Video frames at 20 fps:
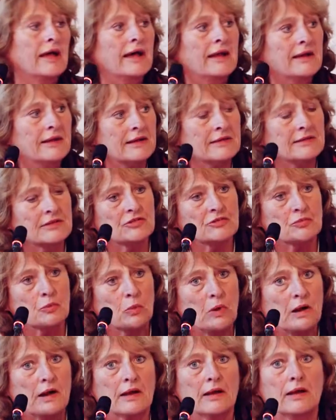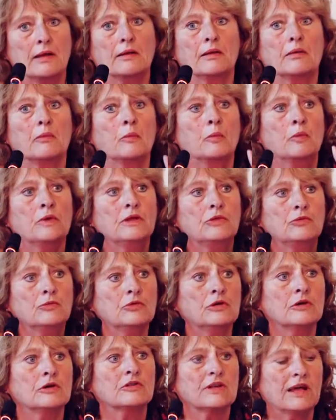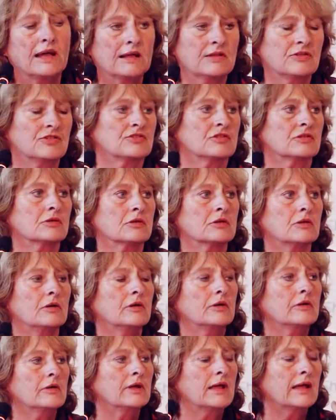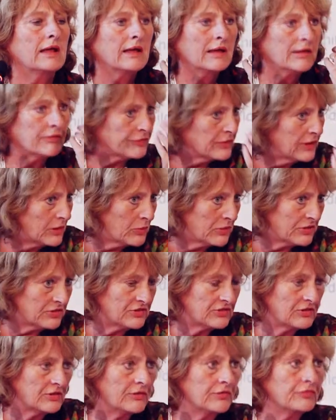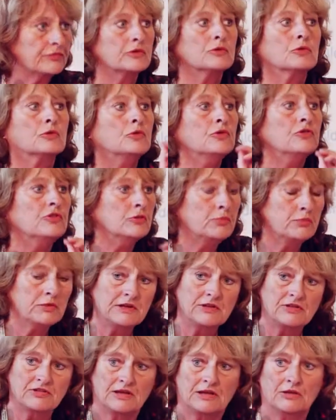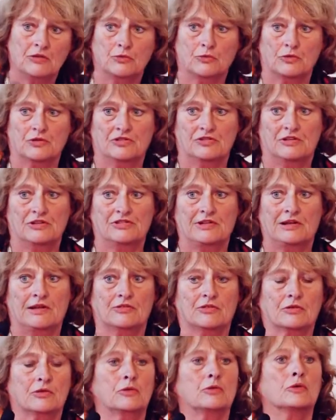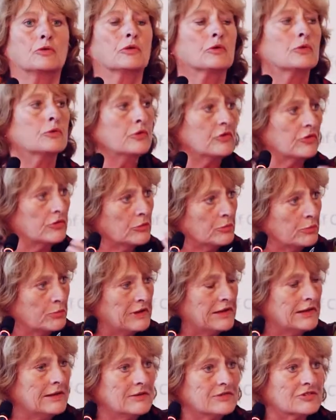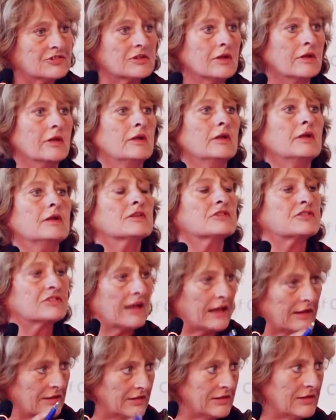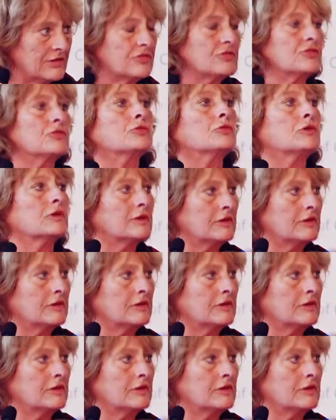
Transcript: And that is why we do not answer on every question, could you please endorse this letter, or could you please send this to the